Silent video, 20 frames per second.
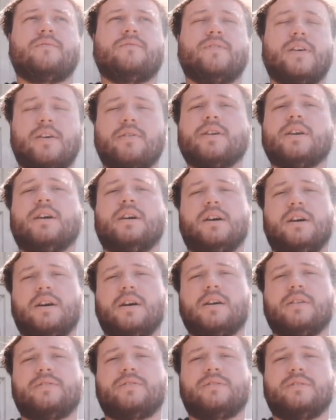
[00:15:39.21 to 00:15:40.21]
very
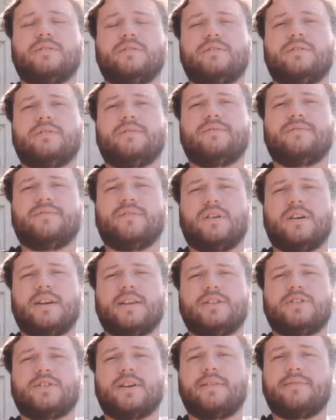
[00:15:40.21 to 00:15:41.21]
hard to
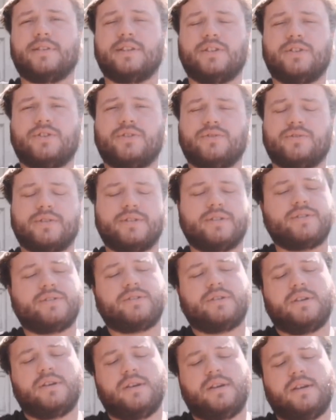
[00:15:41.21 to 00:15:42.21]
find travel insurance.